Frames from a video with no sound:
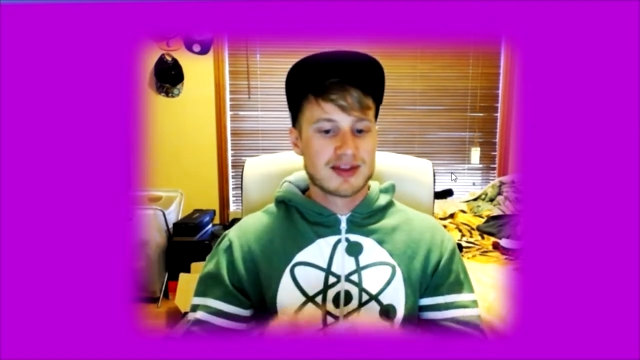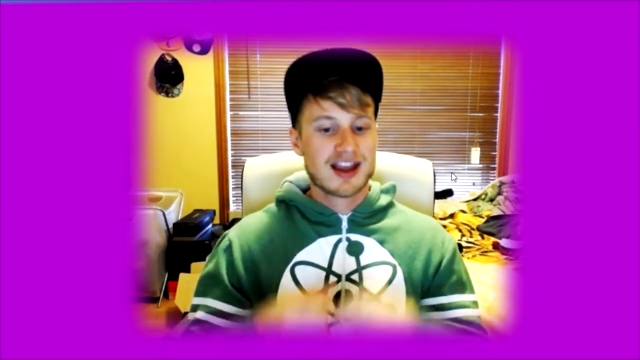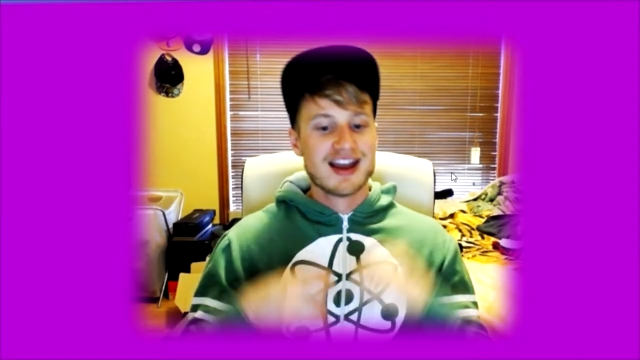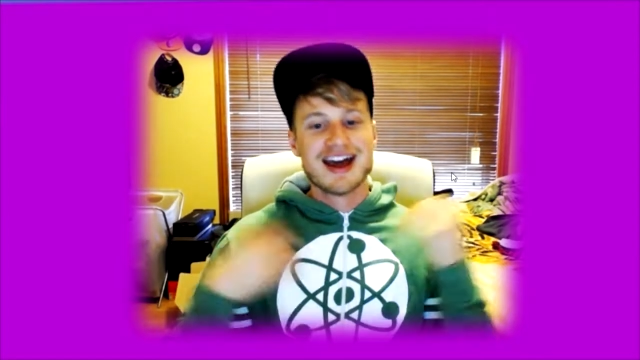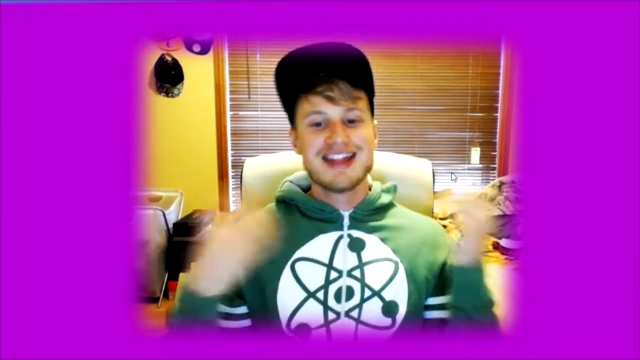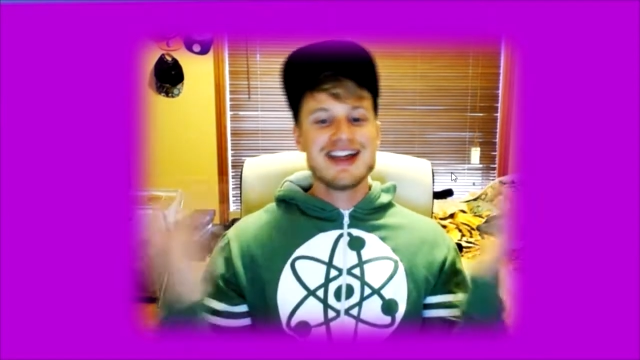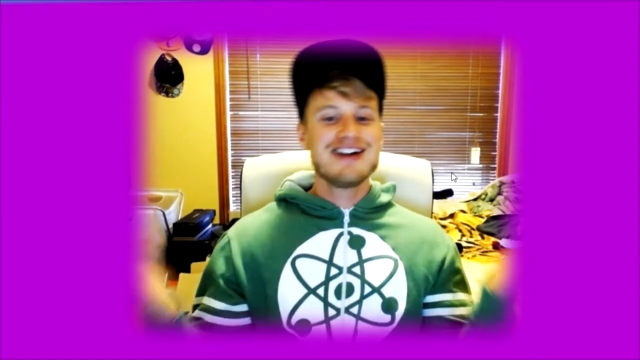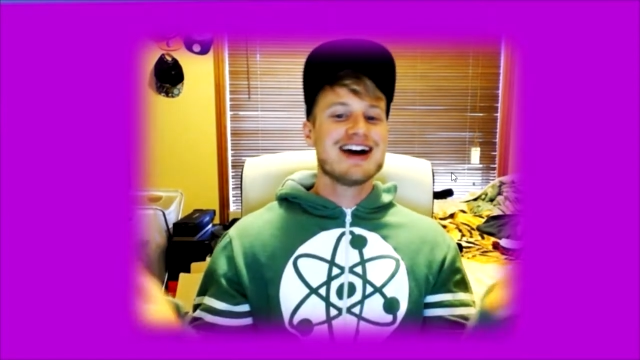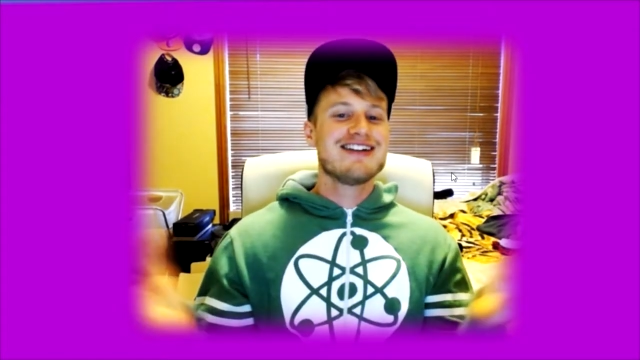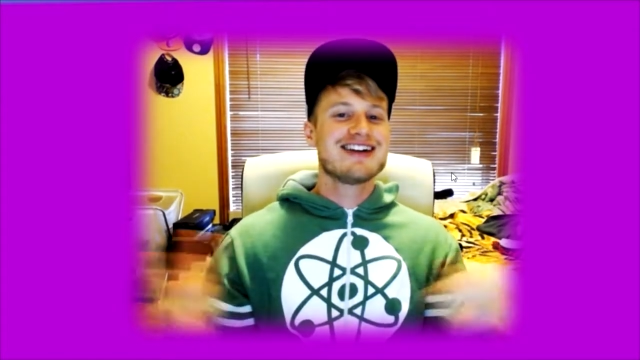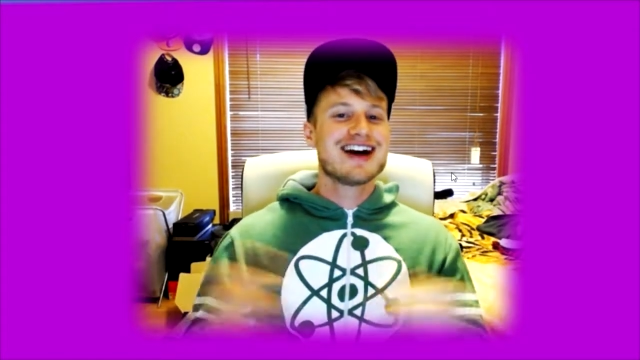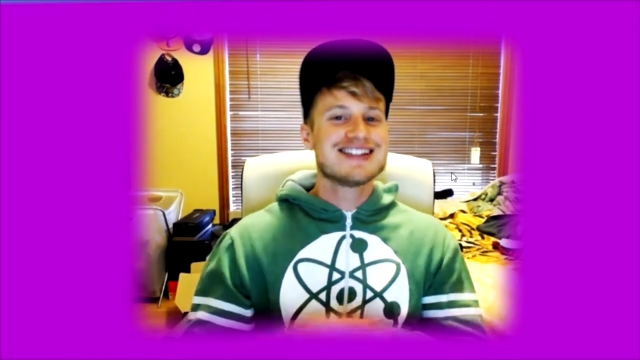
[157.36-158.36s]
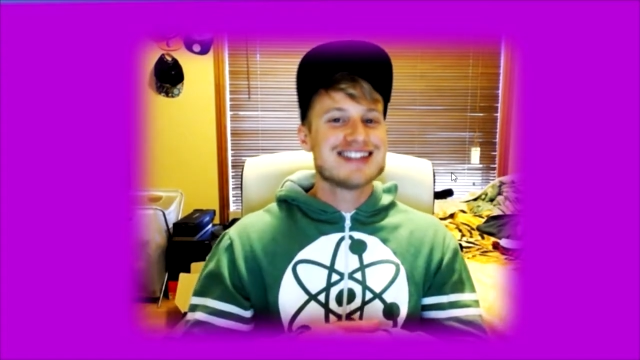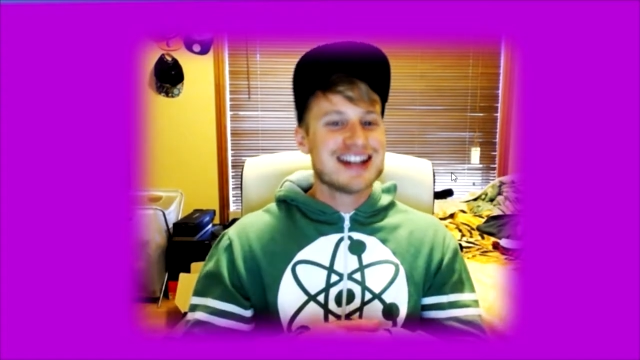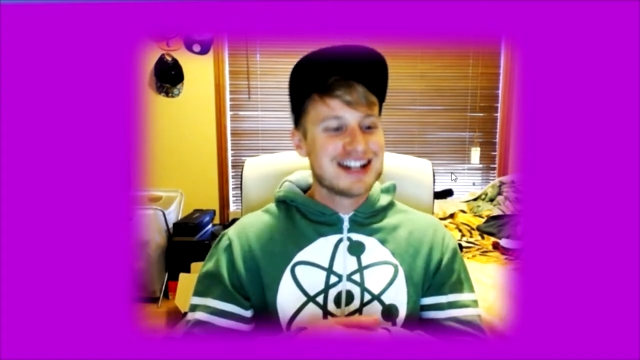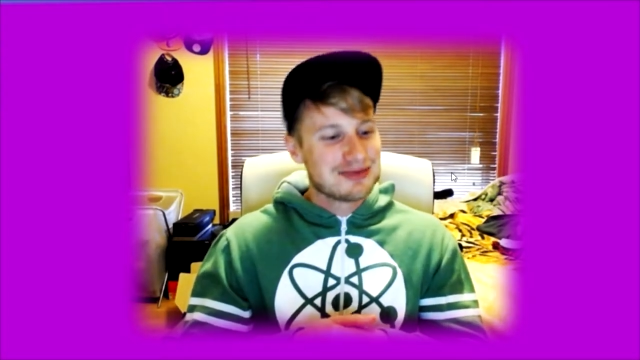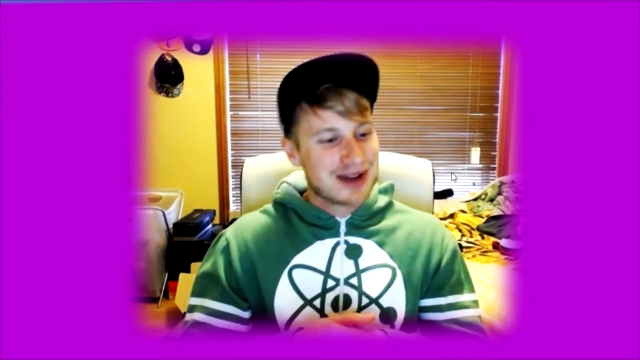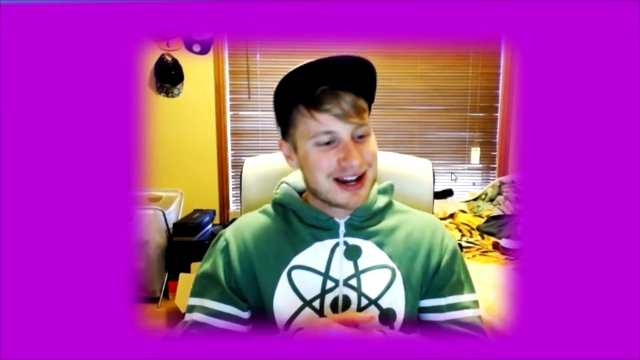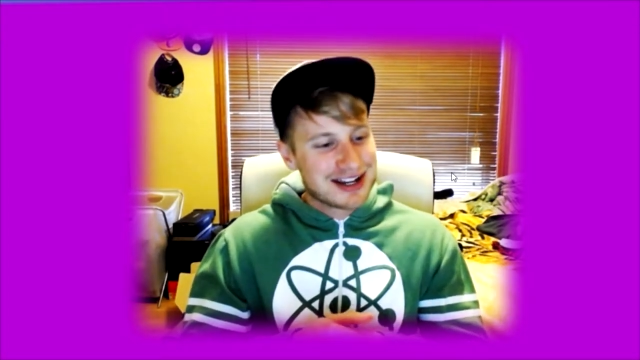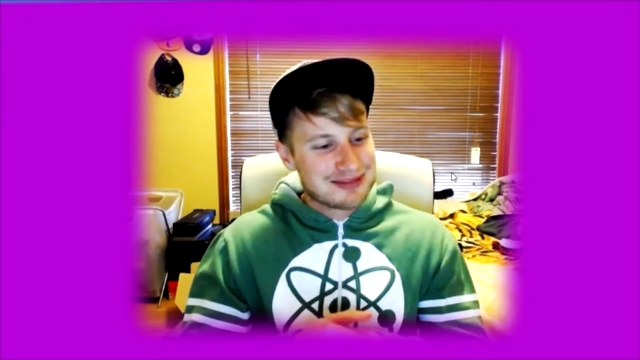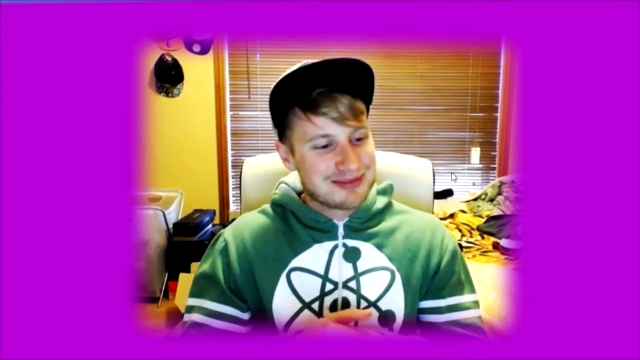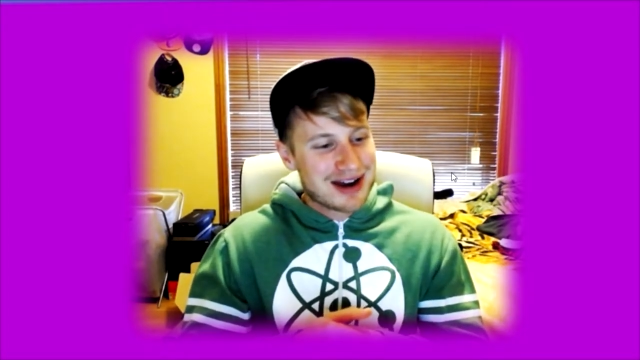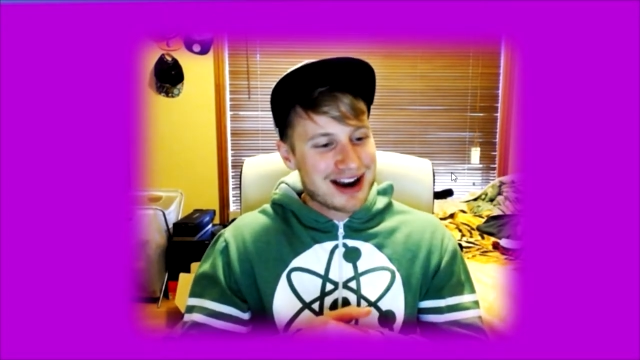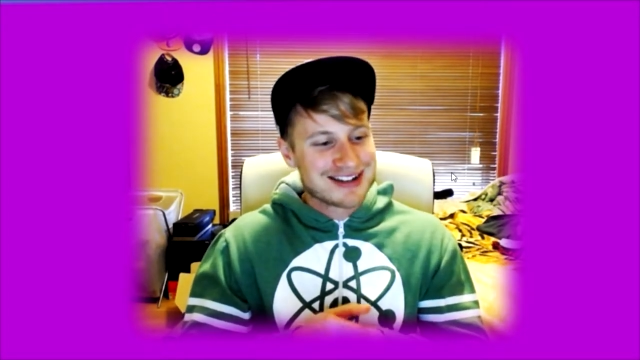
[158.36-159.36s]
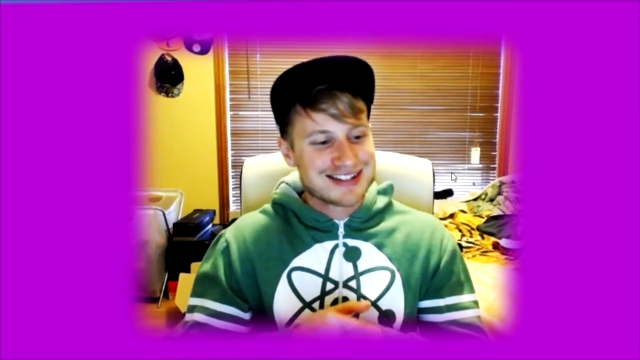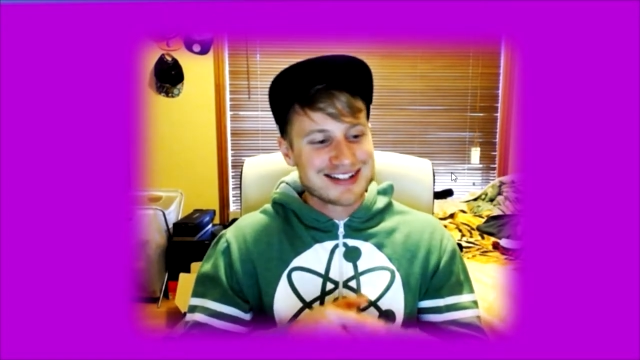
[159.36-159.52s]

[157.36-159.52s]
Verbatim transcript: And there we have it guys, end of my comparison.